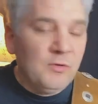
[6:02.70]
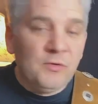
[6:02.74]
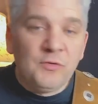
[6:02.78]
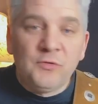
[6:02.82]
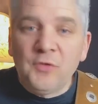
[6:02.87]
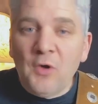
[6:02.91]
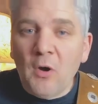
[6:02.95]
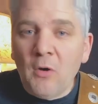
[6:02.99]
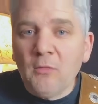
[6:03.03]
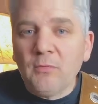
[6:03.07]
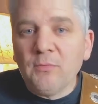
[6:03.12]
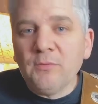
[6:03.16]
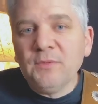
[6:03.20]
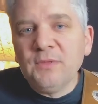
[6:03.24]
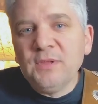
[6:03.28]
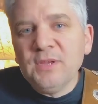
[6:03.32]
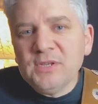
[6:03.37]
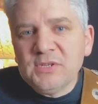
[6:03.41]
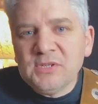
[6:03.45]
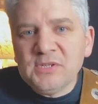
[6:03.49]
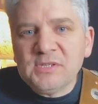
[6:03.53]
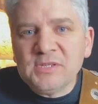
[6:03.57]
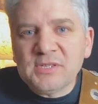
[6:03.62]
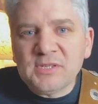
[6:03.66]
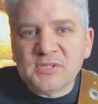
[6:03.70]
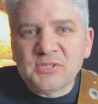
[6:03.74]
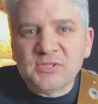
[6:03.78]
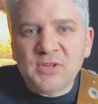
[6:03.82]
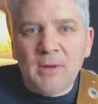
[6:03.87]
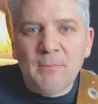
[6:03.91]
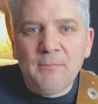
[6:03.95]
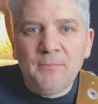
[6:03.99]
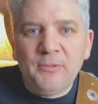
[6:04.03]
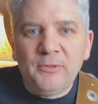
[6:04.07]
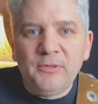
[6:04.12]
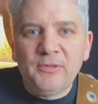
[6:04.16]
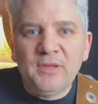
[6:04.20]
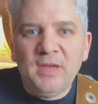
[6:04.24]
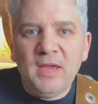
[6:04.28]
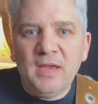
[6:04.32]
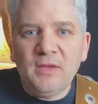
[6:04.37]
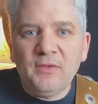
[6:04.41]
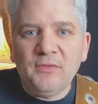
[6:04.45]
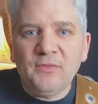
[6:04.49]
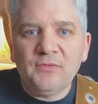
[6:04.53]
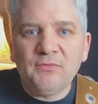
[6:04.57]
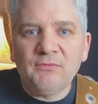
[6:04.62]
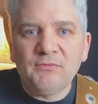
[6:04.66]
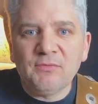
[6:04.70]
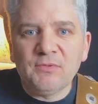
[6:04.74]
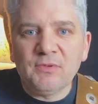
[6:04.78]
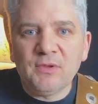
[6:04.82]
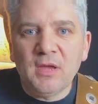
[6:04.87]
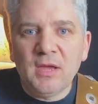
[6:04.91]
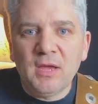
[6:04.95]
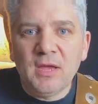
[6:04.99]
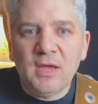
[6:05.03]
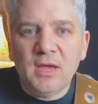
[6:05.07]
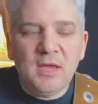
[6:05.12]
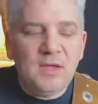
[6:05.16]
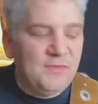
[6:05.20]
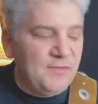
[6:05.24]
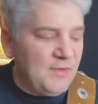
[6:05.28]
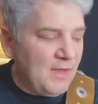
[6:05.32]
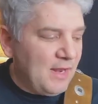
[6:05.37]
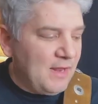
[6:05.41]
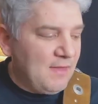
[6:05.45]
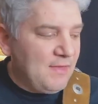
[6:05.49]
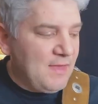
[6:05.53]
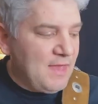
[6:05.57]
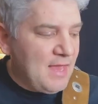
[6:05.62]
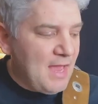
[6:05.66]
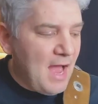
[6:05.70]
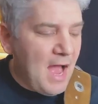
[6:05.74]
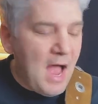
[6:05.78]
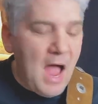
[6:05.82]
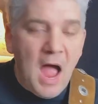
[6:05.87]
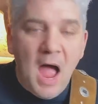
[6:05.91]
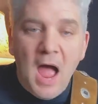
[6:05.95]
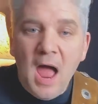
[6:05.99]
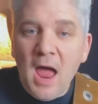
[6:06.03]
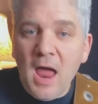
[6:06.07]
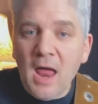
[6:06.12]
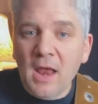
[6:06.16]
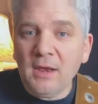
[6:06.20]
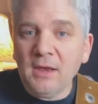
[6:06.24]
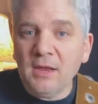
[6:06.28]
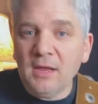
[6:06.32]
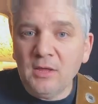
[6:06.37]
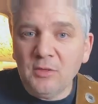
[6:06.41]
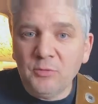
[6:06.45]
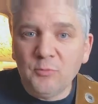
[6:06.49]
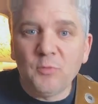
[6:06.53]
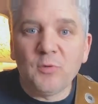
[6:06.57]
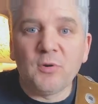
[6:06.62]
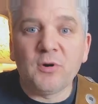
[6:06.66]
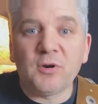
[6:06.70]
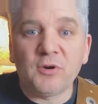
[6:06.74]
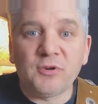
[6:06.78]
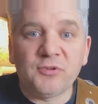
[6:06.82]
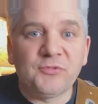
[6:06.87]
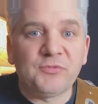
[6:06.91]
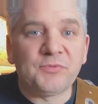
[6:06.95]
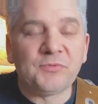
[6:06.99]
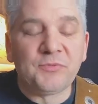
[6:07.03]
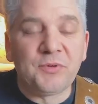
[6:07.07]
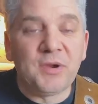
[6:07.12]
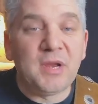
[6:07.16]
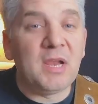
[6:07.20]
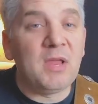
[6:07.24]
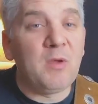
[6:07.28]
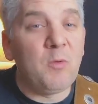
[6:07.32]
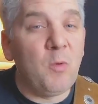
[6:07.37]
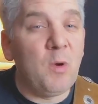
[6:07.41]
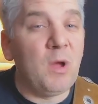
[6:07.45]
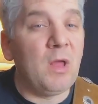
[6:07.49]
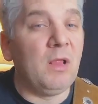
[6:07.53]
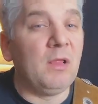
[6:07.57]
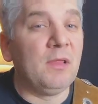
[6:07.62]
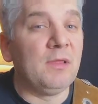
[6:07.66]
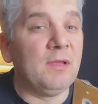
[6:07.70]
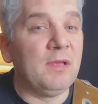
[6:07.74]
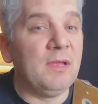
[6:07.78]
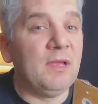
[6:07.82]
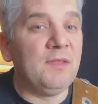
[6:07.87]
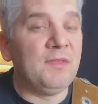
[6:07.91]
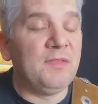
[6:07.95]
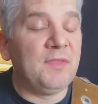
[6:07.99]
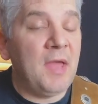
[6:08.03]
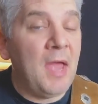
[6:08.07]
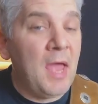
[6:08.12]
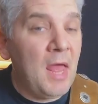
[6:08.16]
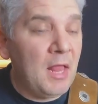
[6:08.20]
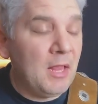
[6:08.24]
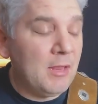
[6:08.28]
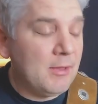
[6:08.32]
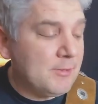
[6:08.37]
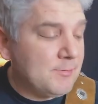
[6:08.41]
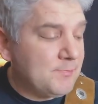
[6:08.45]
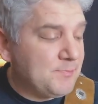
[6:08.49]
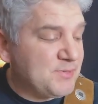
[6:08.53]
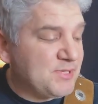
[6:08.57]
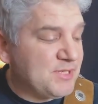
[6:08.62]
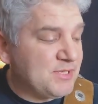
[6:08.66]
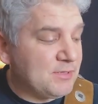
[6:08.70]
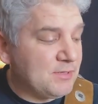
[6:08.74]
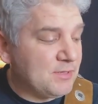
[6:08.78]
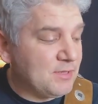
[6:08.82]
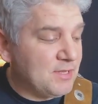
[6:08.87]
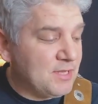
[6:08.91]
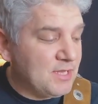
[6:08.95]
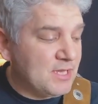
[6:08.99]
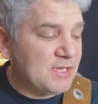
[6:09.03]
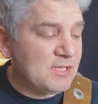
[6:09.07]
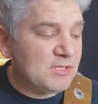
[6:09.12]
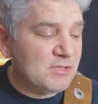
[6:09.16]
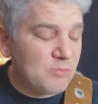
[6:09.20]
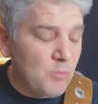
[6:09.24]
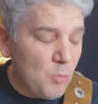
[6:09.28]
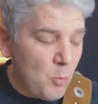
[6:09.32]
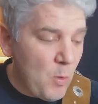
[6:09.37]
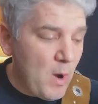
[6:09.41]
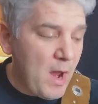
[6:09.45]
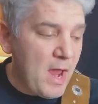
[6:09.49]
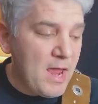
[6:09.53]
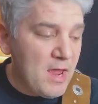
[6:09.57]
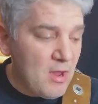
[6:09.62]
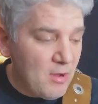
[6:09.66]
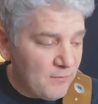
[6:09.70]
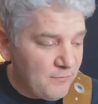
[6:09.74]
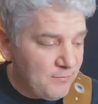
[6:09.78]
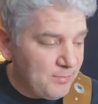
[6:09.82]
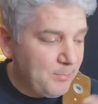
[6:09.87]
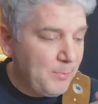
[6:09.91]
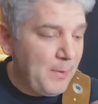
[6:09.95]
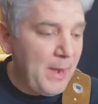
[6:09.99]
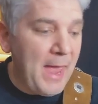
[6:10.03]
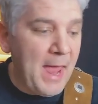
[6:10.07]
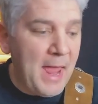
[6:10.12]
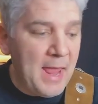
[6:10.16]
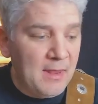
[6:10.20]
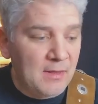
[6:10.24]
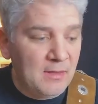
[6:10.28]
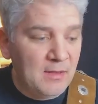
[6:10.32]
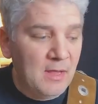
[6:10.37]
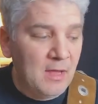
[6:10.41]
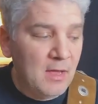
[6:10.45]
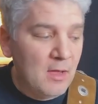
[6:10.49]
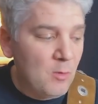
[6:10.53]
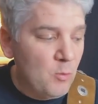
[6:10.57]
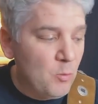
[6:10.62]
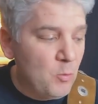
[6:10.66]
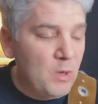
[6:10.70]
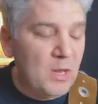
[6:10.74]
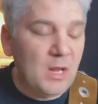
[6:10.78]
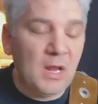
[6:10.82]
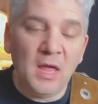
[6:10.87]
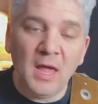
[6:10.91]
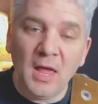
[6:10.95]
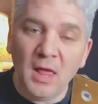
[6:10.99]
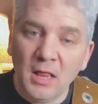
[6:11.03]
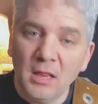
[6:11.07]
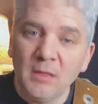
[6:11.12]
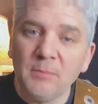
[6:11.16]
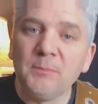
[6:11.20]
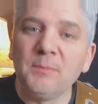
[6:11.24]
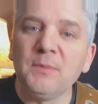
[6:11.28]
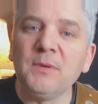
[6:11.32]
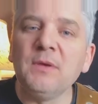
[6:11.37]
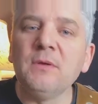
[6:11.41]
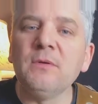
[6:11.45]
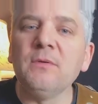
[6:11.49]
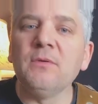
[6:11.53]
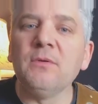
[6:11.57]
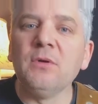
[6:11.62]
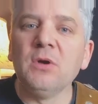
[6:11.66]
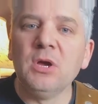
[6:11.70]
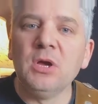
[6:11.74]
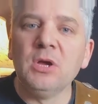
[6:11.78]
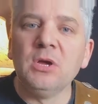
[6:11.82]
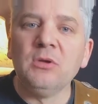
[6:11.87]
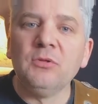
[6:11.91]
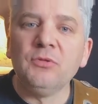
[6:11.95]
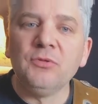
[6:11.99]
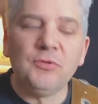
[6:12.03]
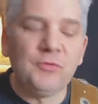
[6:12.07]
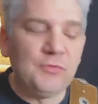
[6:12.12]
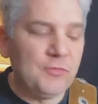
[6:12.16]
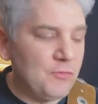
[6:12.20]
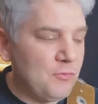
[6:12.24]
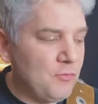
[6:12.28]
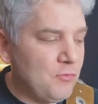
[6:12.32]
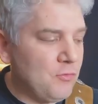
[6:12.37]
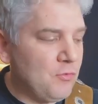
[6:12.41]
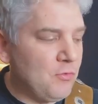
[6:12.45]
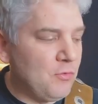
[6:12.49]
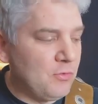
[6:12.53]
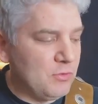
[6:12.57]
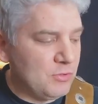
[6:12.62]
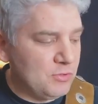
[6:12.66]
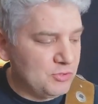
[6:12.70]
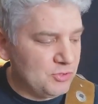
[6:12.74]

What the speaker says: So this is the sample, yes, it's an idea and it works really well. It helps, this way of playing will help you to